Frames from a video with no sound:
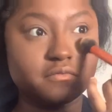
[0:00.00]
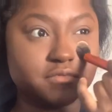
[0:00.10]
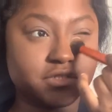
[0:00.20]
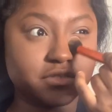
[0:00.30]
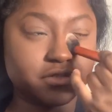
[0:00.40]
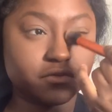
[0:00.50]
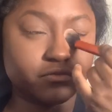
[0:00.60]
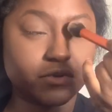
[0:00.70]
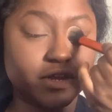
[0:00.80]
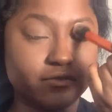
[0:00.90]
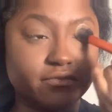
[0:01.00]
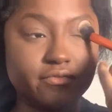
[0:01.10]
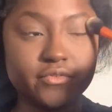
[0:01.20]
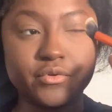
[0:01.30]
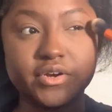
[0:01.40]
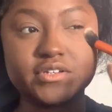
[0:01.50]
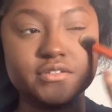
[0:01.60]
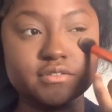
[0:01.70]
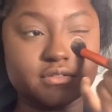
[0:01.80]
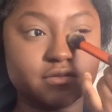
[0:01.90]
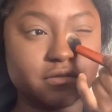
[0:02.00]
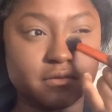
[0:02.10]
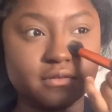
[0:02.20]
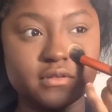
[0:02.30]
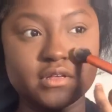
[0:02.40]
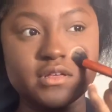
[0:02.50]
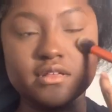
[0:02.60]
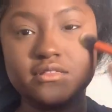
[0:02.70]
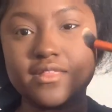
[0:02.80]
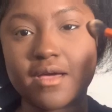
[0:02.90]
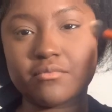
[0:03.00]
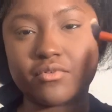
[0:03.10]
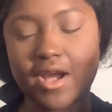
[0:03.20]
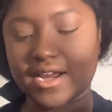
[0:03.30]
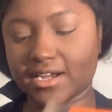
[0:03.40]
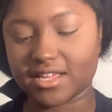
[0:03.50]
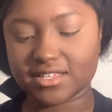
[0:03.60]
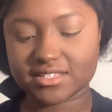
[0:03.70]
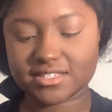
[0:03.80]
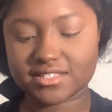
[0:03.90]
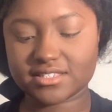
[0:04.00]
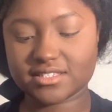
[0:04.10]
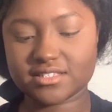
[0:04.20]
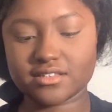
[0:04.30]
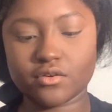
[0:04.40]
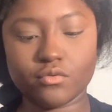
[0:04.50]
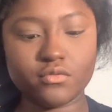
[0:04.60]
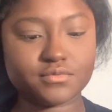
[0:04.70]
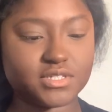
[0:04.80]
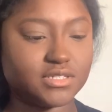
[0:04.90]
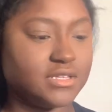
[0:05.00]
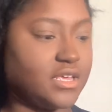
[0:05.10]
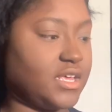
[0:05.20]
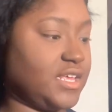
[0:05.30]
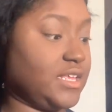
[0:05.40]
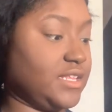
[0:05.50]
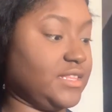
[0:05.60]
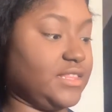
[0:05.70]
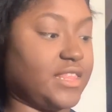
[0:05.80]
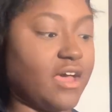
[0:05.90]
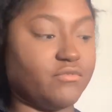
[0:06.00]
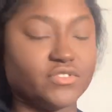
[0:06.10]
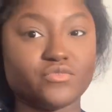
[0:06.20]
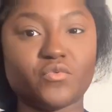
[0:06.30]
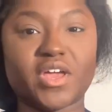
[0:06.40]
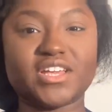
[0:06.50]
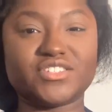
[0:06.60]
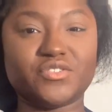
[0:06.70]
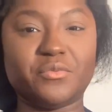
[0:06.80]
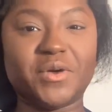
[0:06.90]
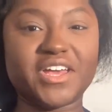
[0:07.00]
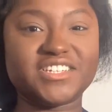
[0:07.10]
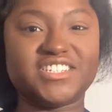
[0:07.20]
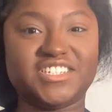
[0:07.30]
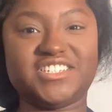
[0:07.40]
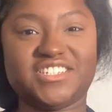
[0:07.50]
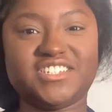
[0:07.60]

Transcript: just to reinforce that brightness. Oops, that was way too much.